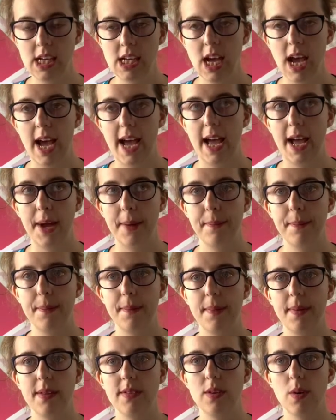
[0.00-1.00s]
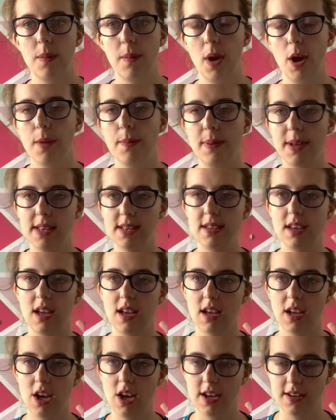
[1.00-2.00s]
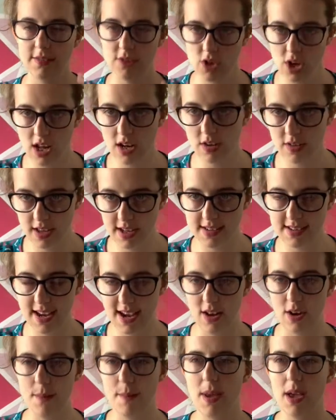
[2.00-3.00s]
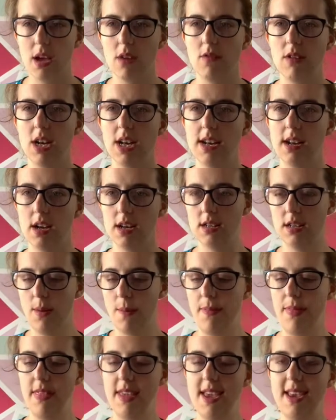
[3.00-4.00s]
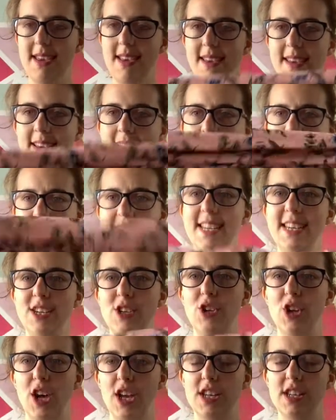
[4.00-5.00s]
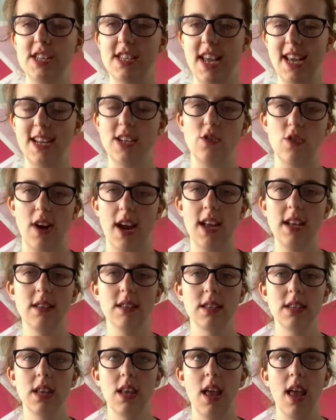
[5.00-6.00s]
and so I'm hoping to kind of channel that down and make a really nice comfy t-shirt day dress.